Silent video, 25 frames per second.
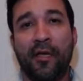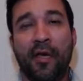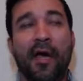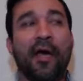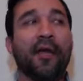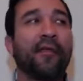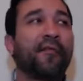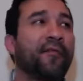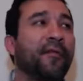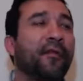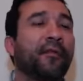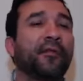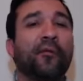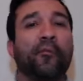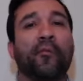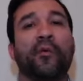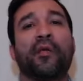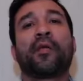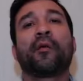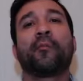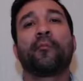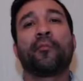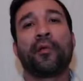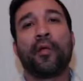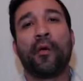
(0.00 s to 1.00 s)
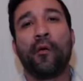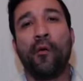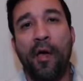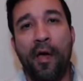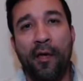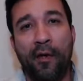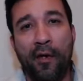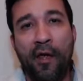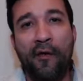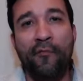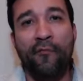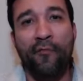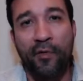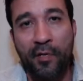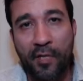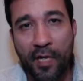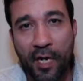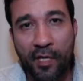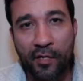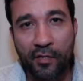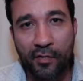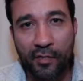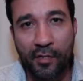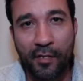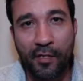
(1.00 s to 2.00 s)
I think that we can blow out every
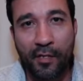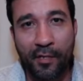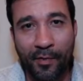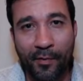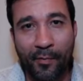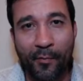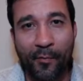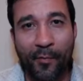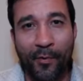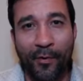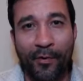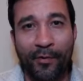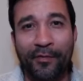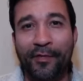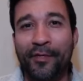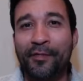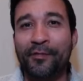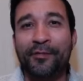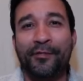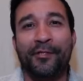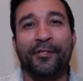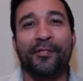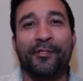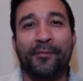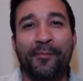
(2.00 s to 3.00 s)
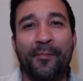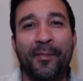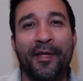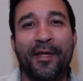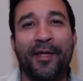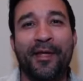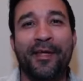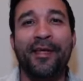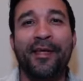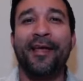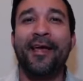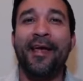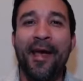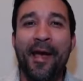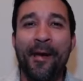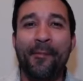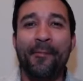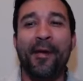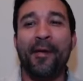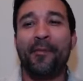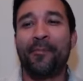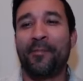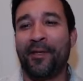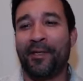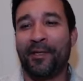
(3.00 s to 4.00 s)
nation in the world. That's just me. I
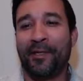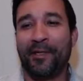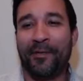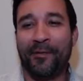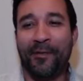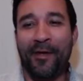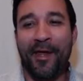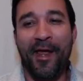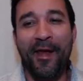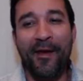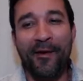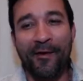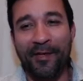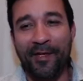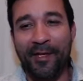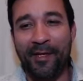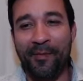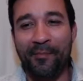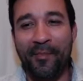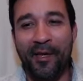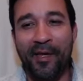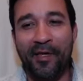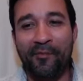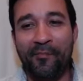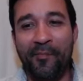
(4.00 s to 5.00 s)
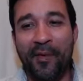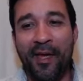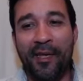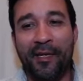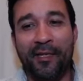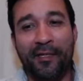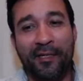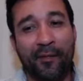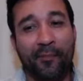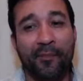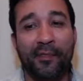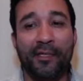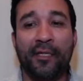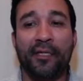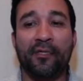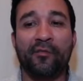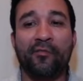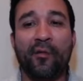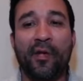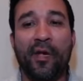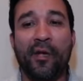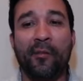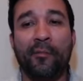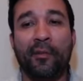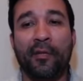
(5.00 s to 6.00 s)
might be a little arrogant mathematically, but that's
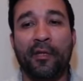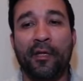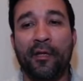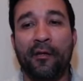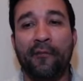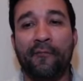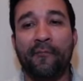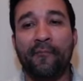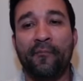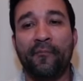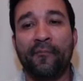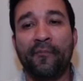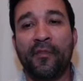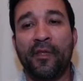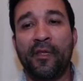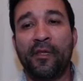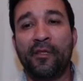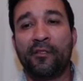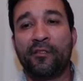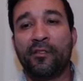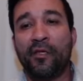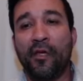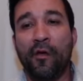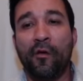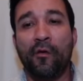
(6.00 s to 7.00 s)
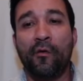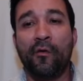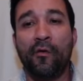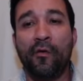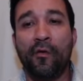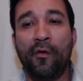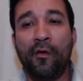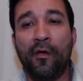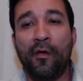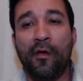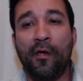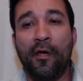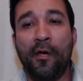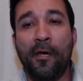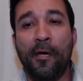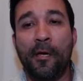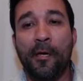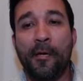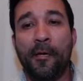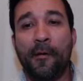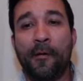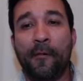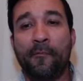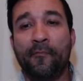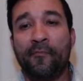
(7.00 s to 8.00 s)
what I believe. So,
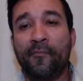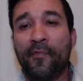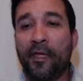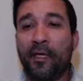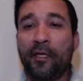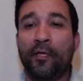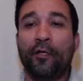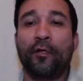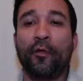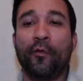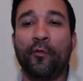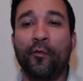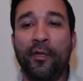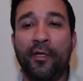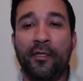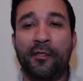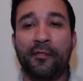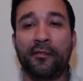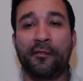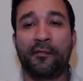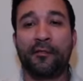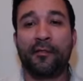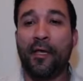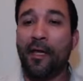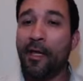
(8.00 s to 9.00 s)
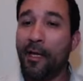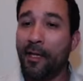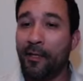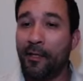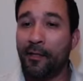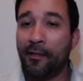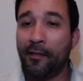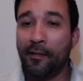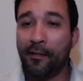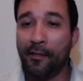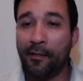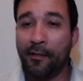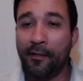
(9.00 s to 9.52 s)
um, thank you, Luis. Hey,